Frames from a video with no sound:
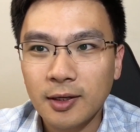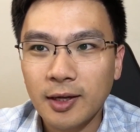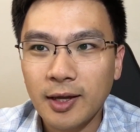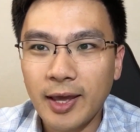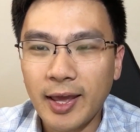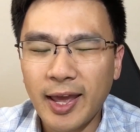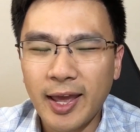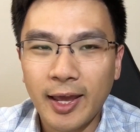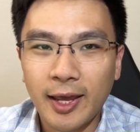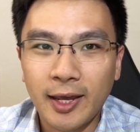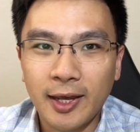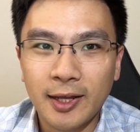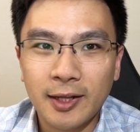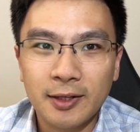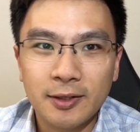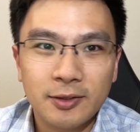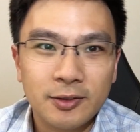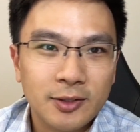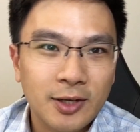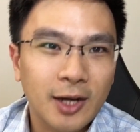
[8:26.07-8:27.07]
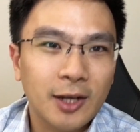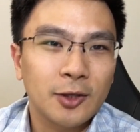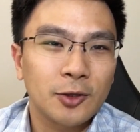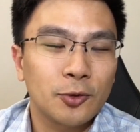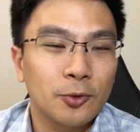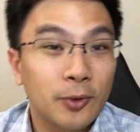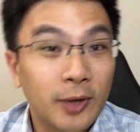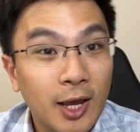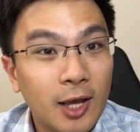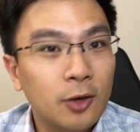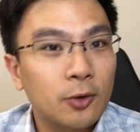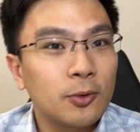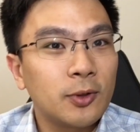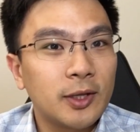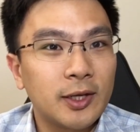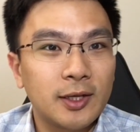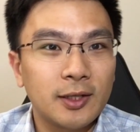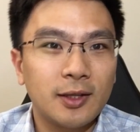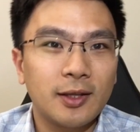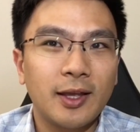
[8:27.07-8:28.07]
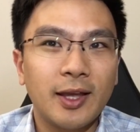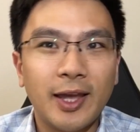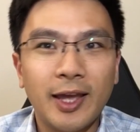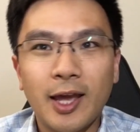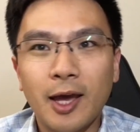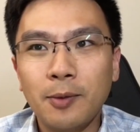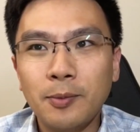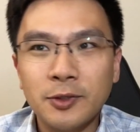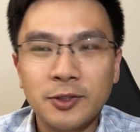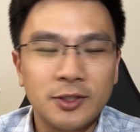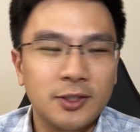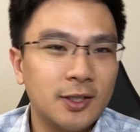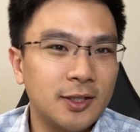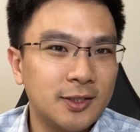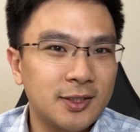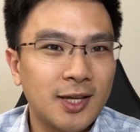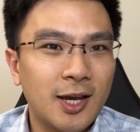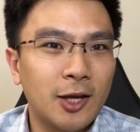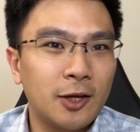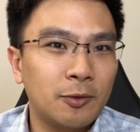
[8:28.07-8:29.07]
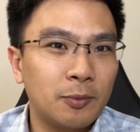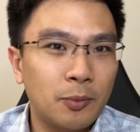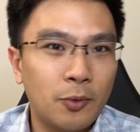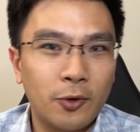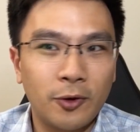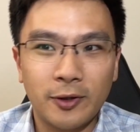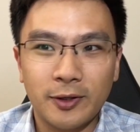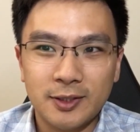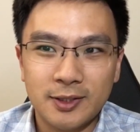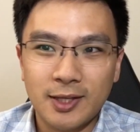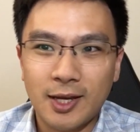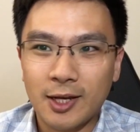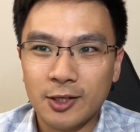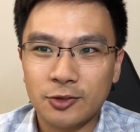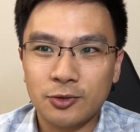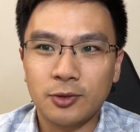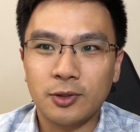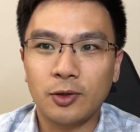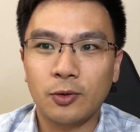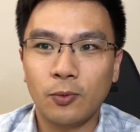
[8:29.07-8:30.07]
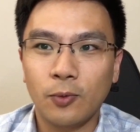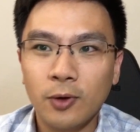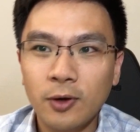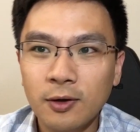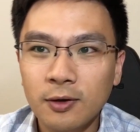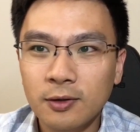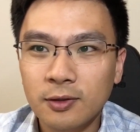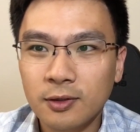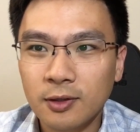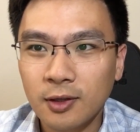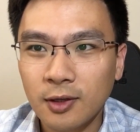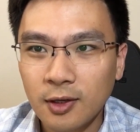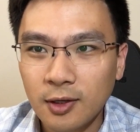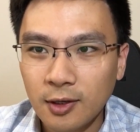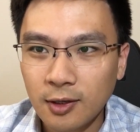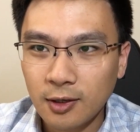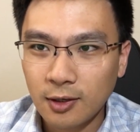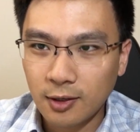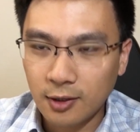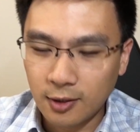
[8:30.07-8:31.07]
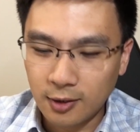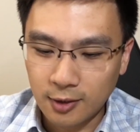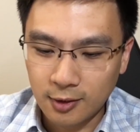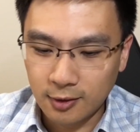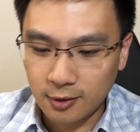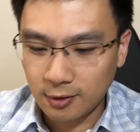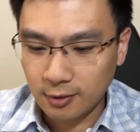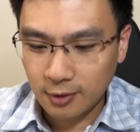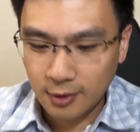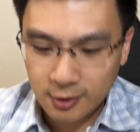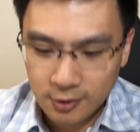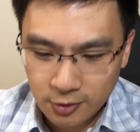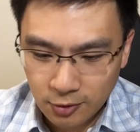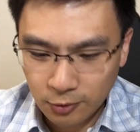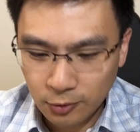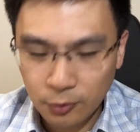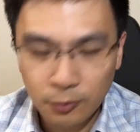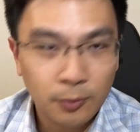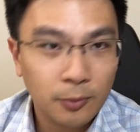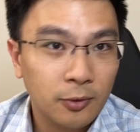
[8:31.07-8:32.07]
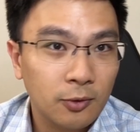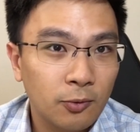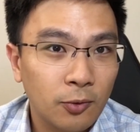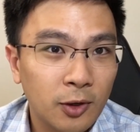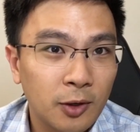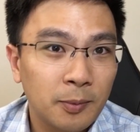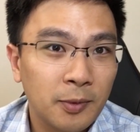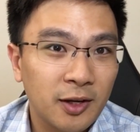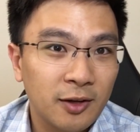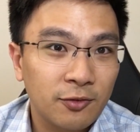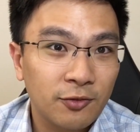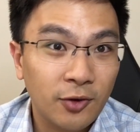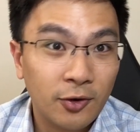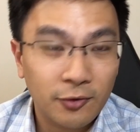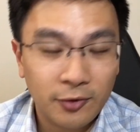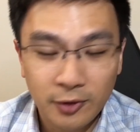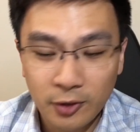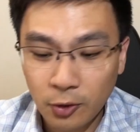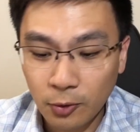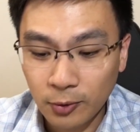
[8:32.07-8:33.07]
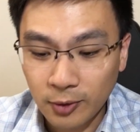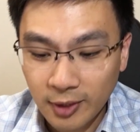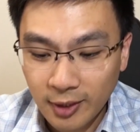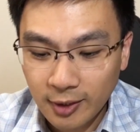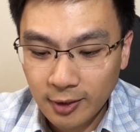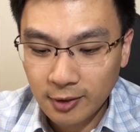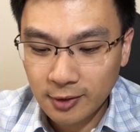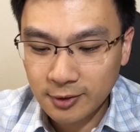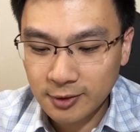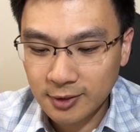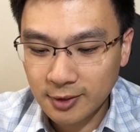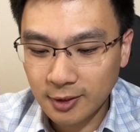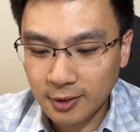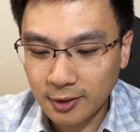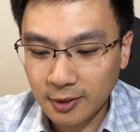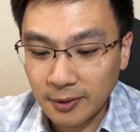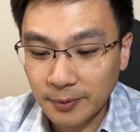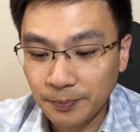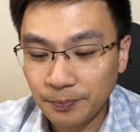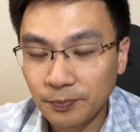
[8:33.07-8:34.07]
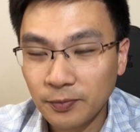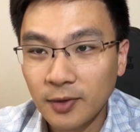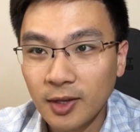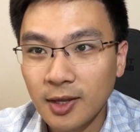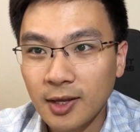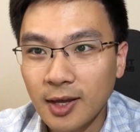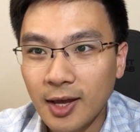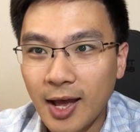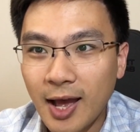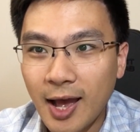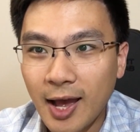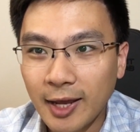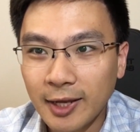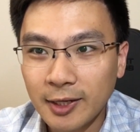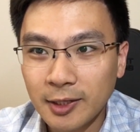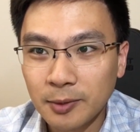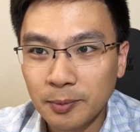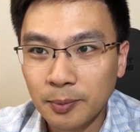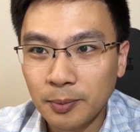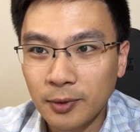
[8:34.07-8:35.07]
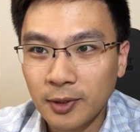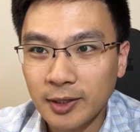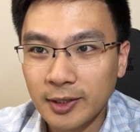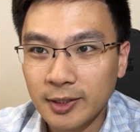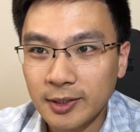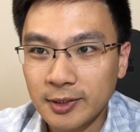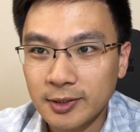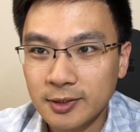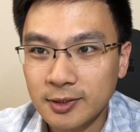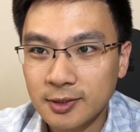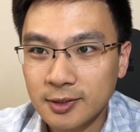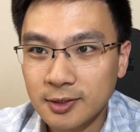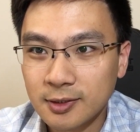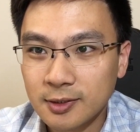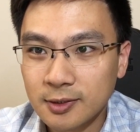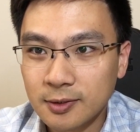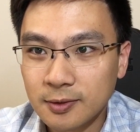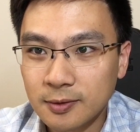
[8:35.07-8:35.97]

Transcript: and trying to calculate, hey, how much does Hyatt points actually worth? Let's go to one of my favorite hotels, the Hyatt Place